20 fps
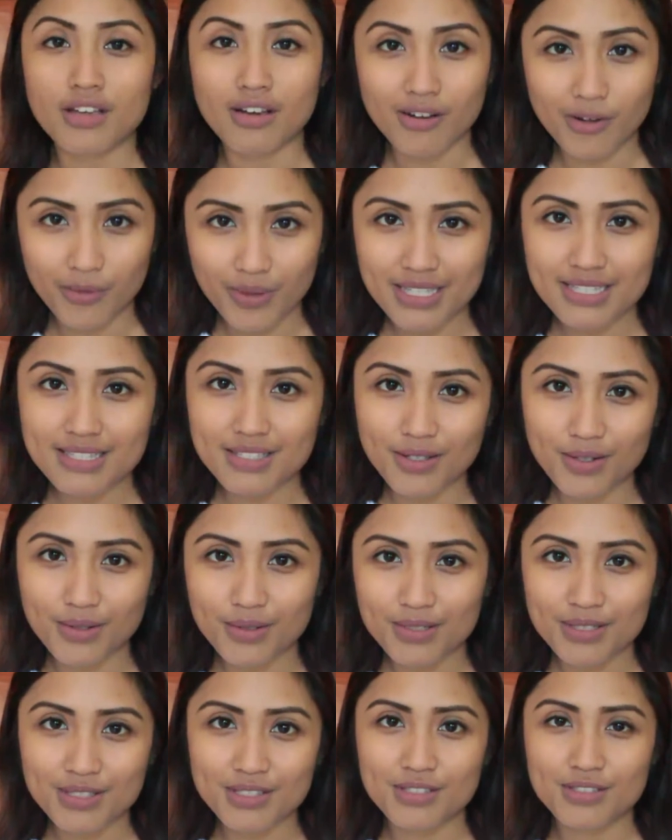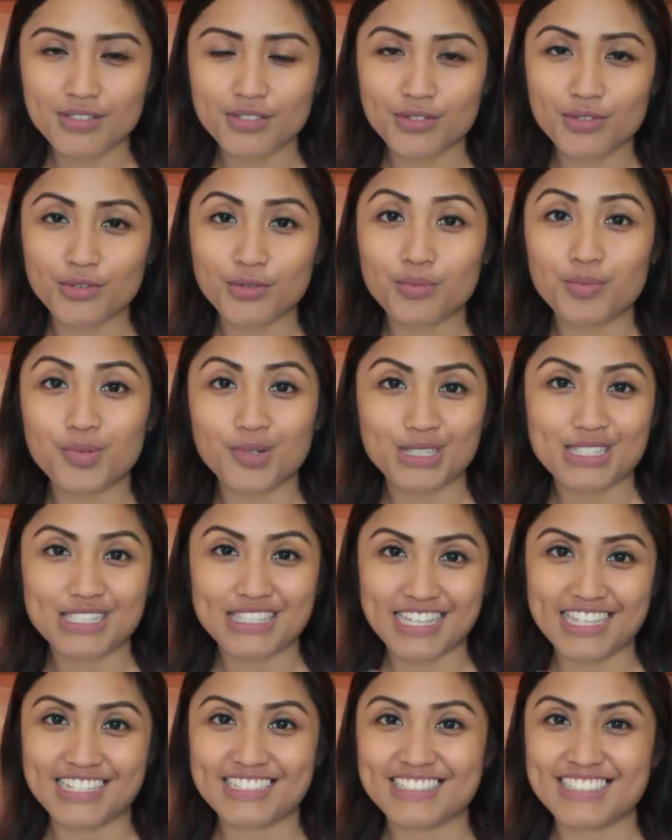She always goes to book
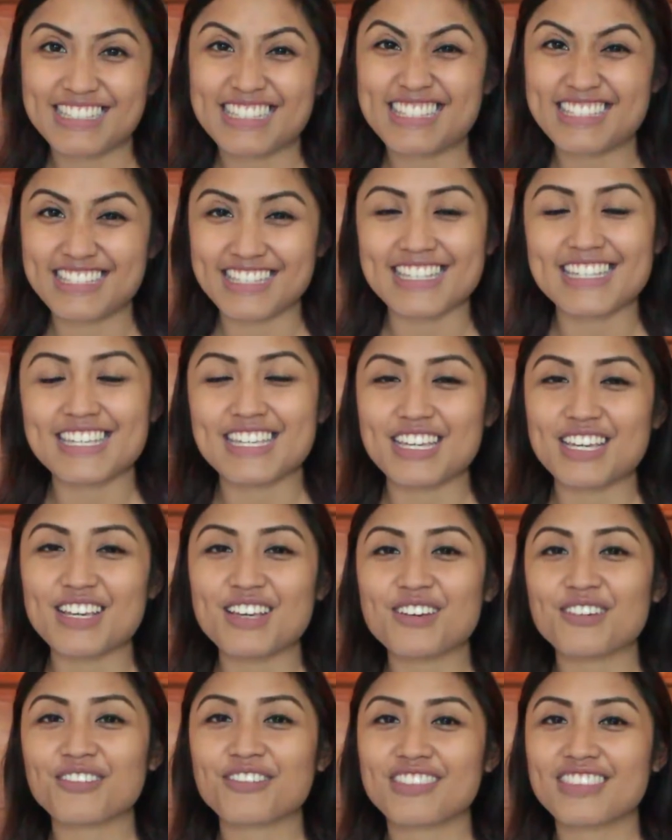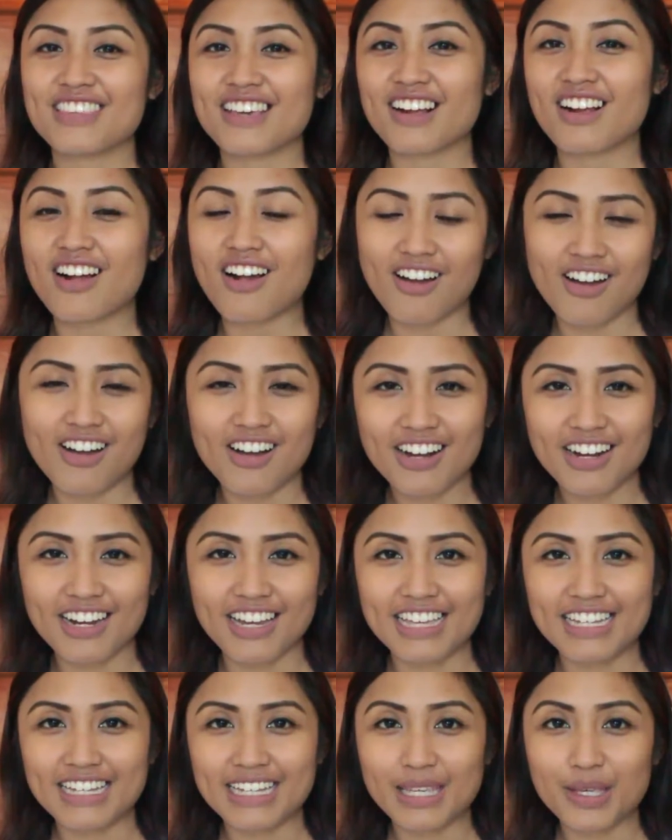sale to see if there are
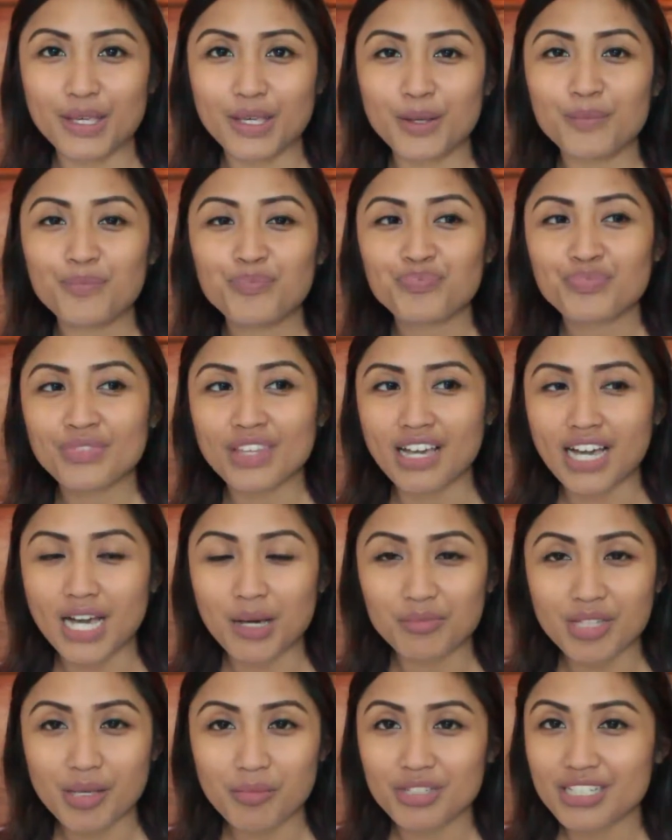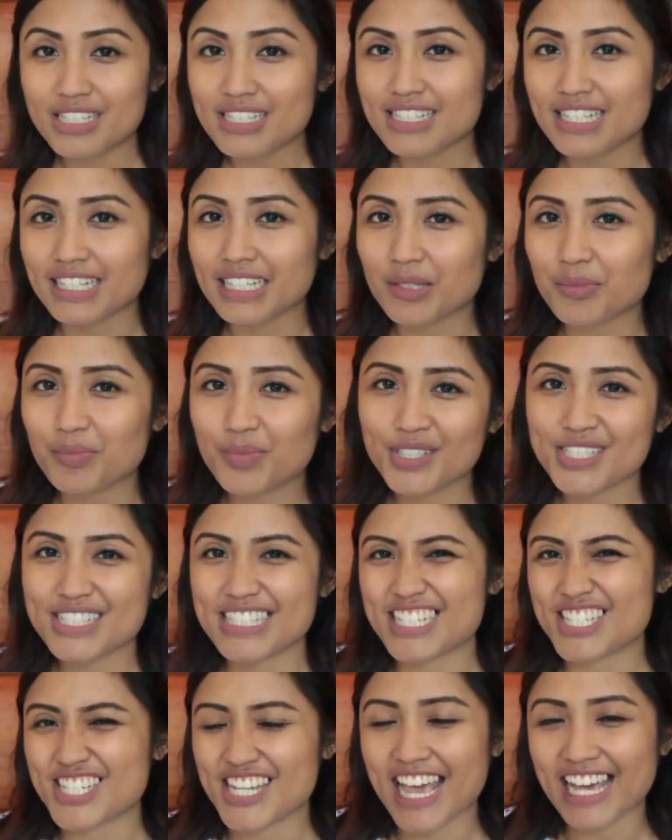any Lemony Snicket books
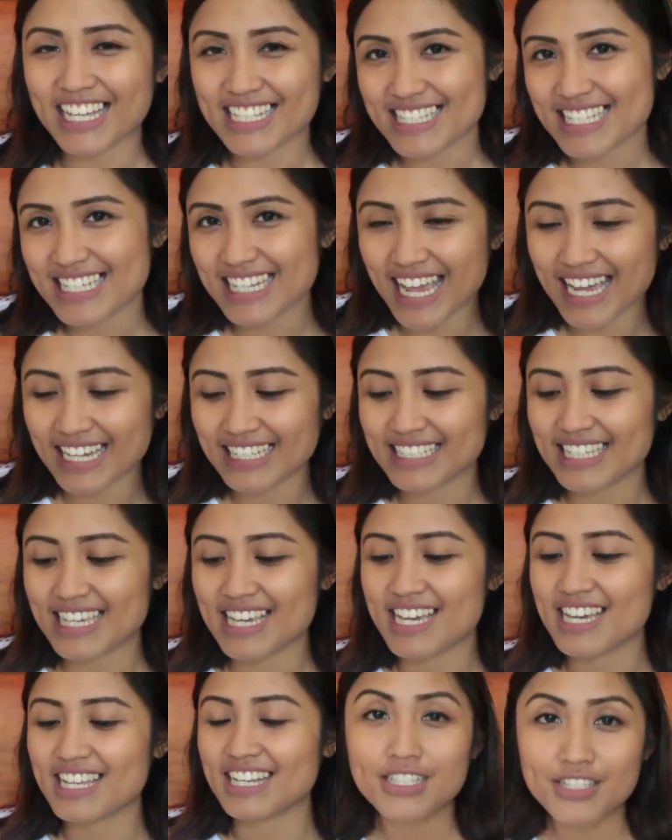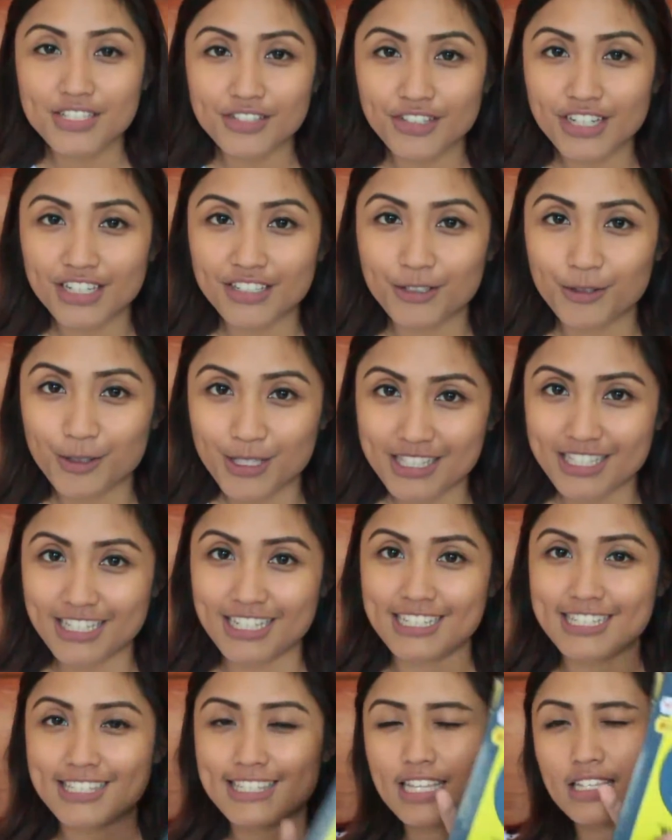that she hasn't had yet. Such a great
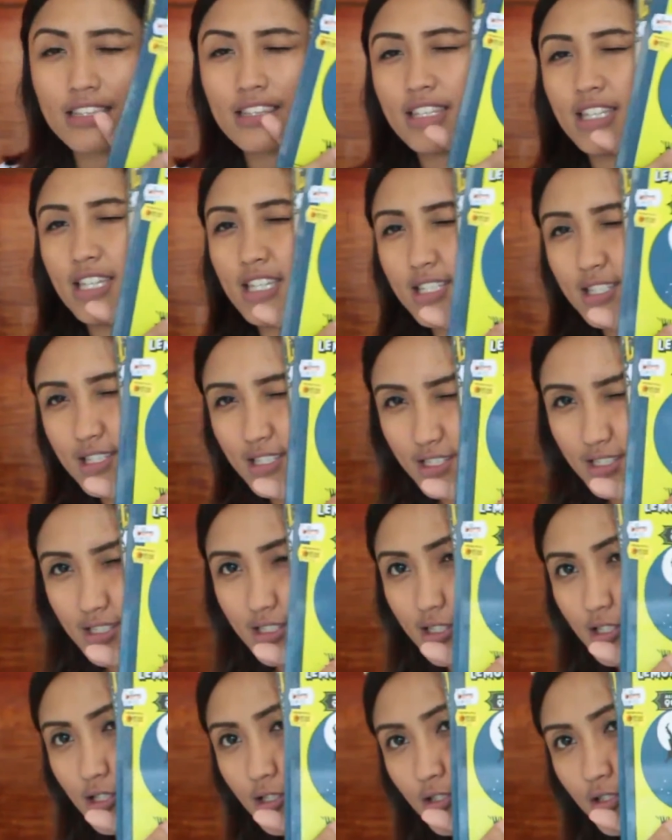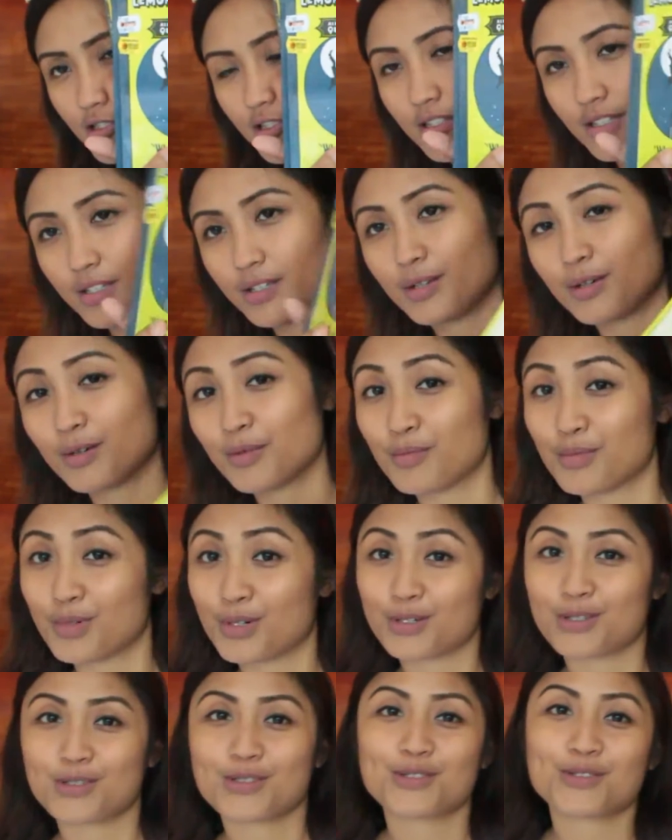coincidence that these
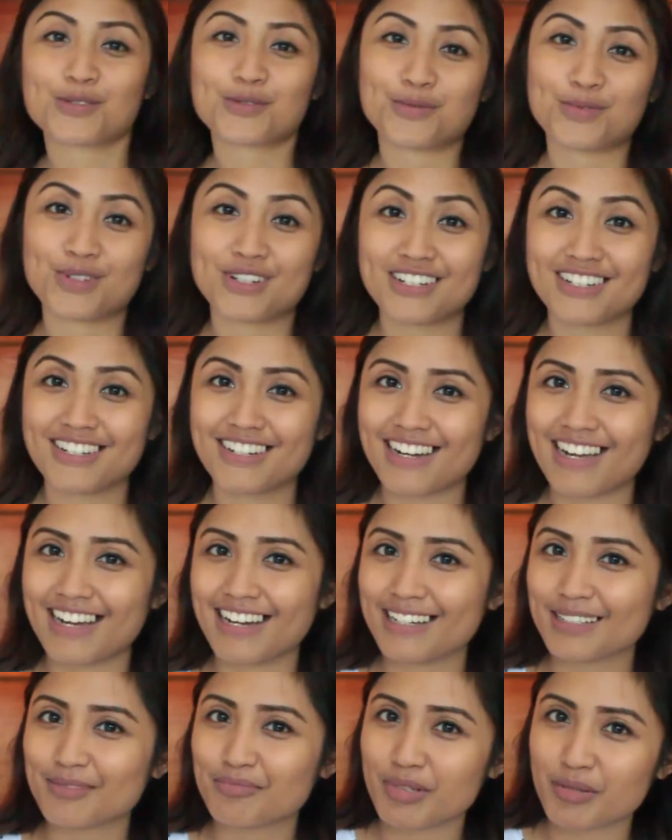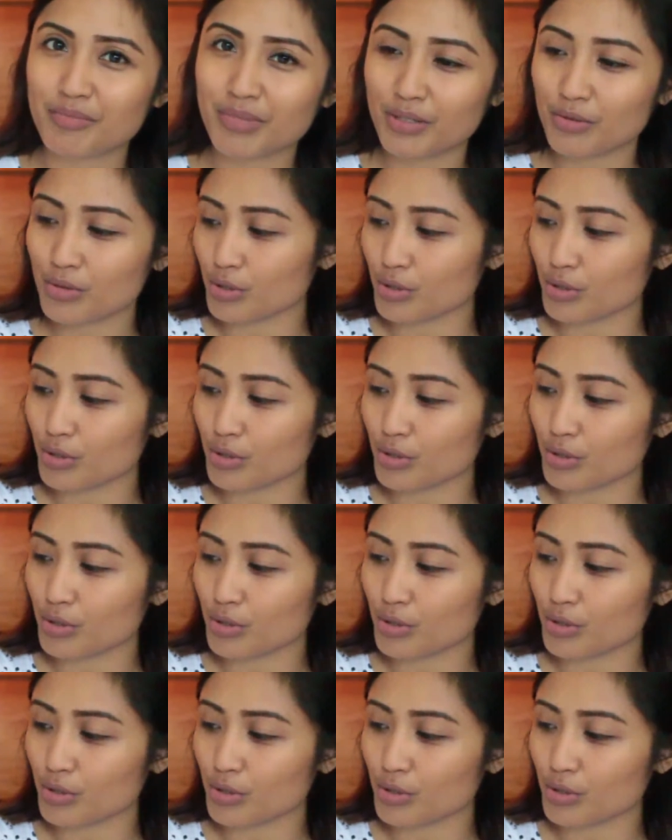books were at Big Bad